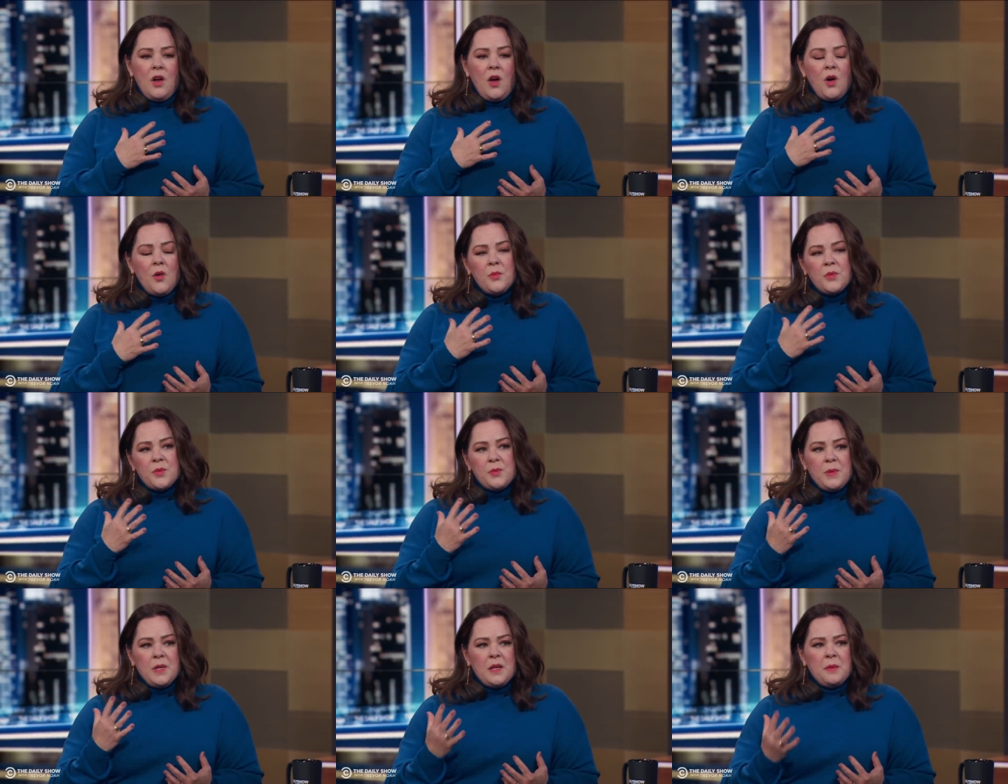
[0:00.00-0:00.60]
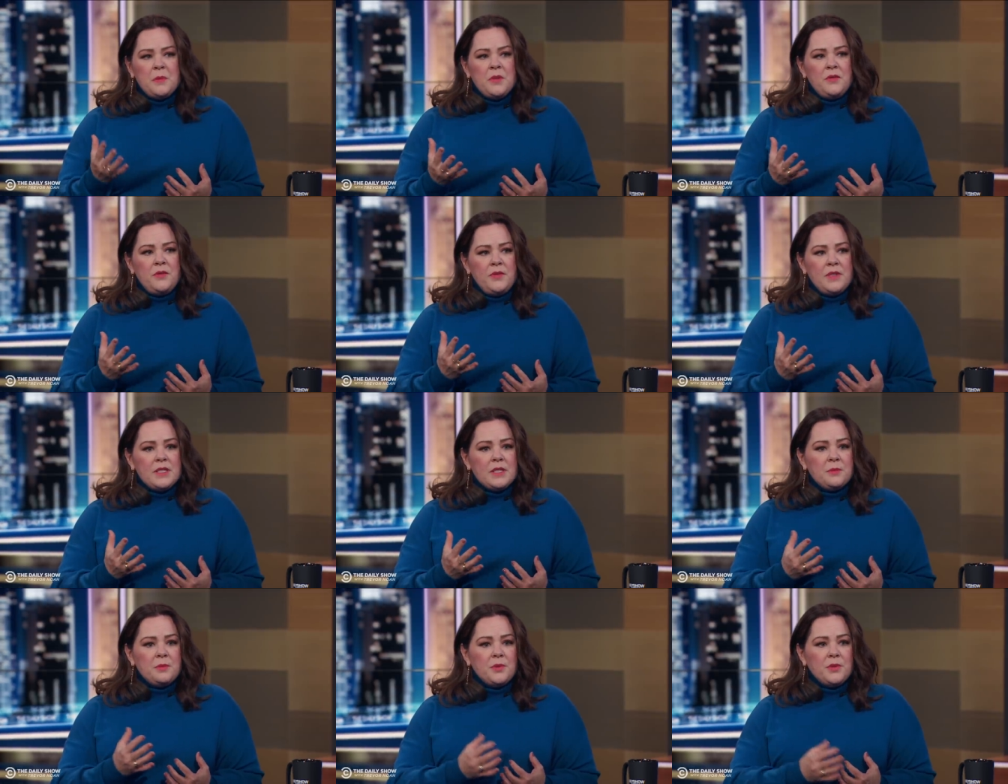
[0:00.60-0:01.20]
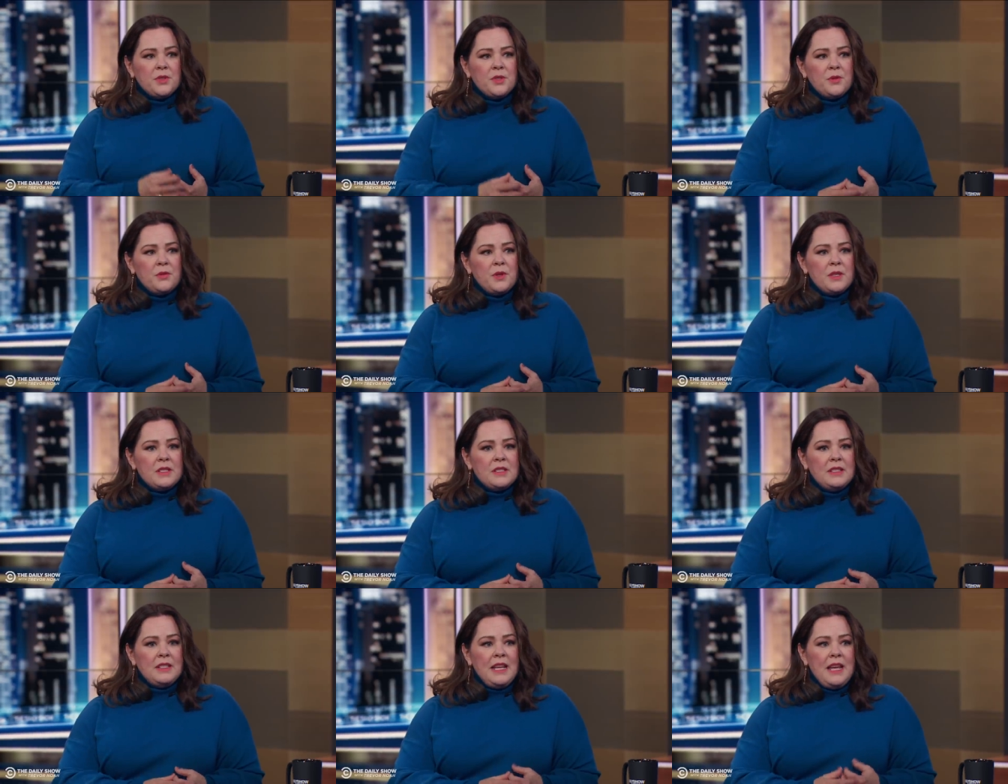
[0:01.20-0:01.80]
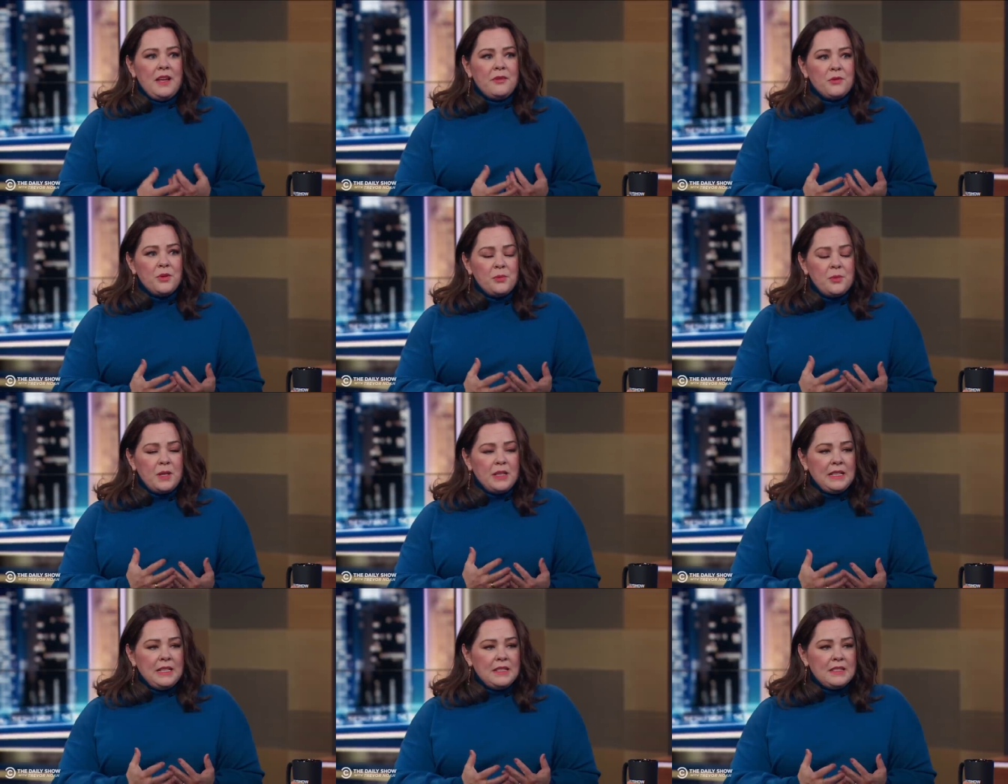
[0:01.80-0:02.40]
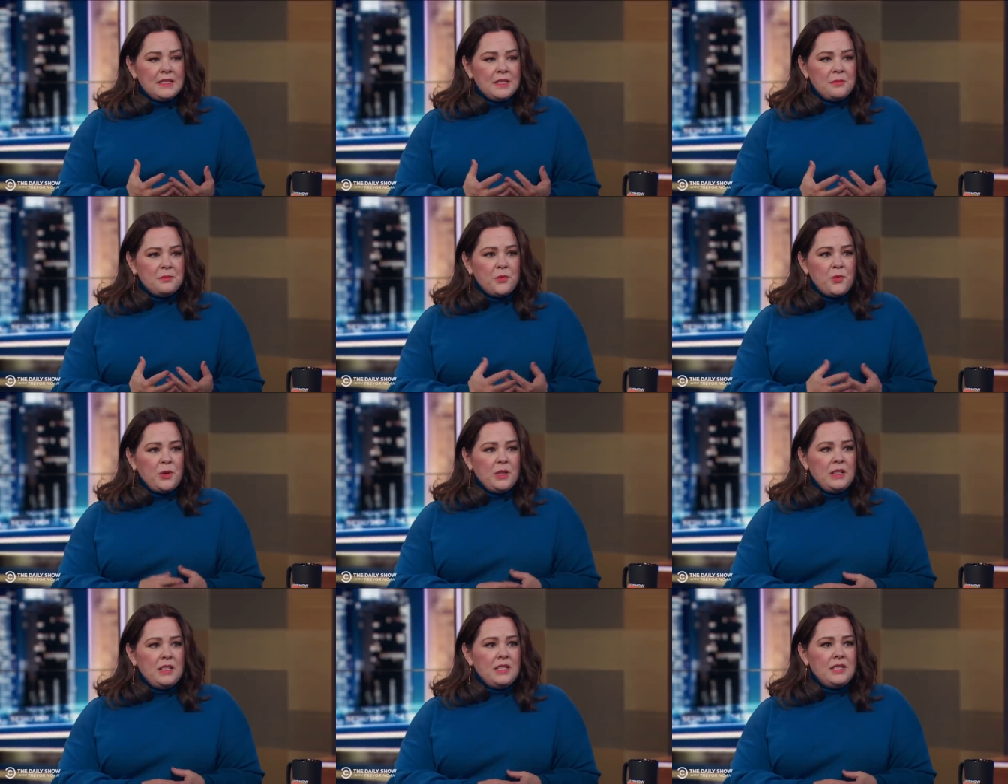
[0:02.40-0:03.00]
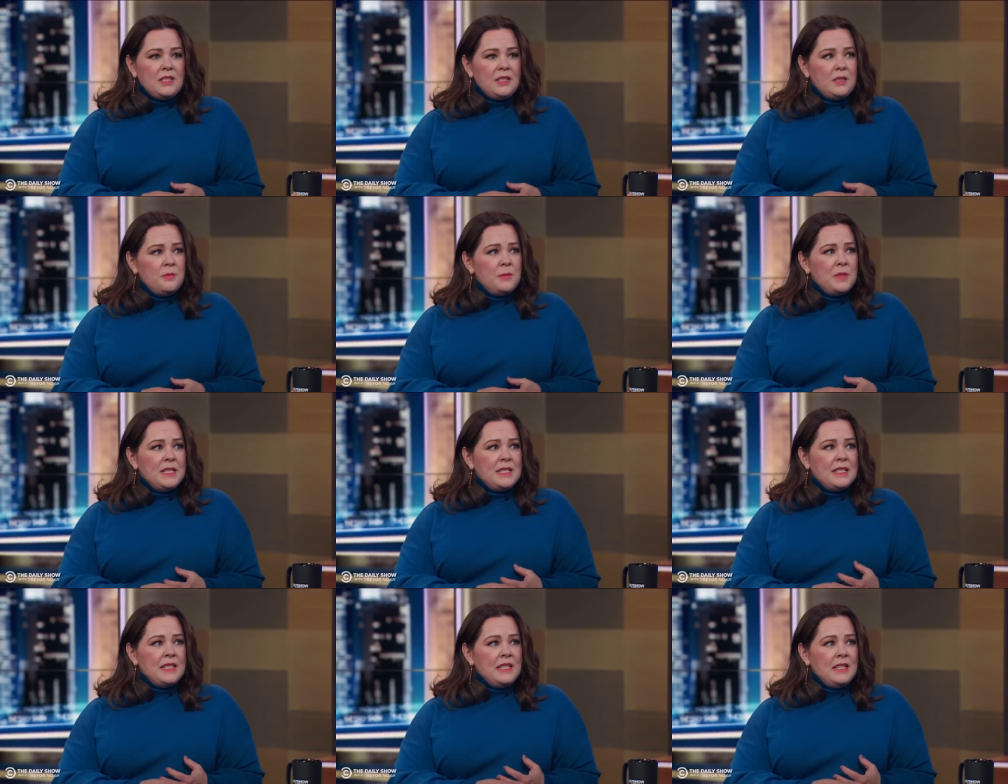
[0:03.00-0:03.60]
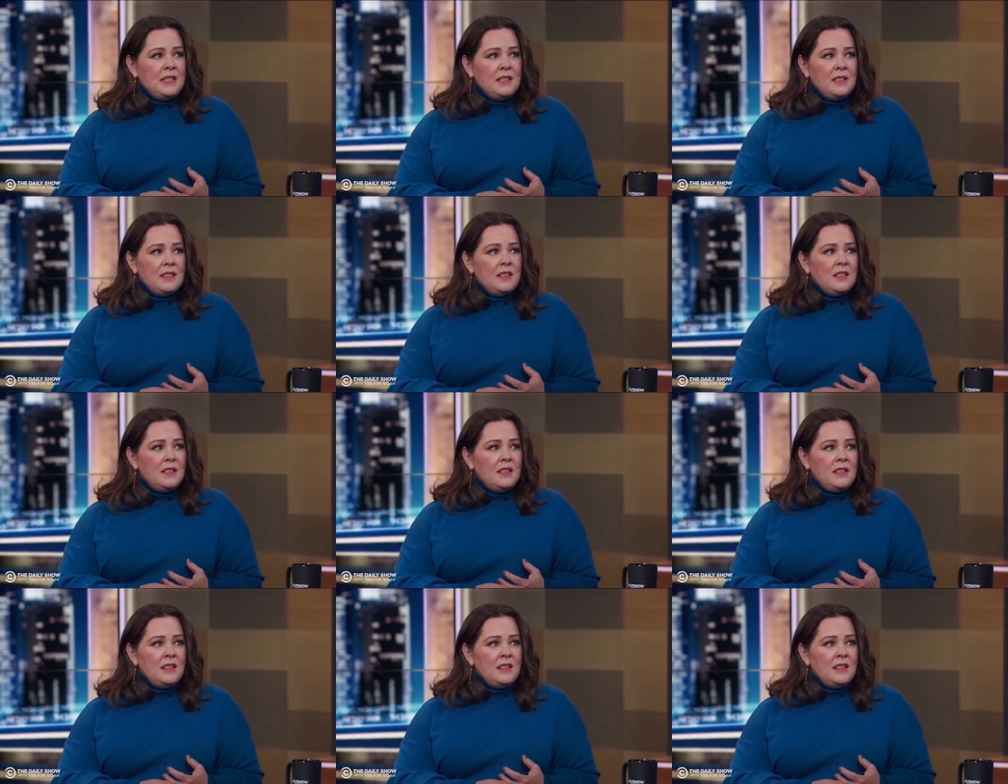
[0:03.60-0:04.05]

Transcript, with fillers: almost become invisible to us, and everybody at some point needs to be seen.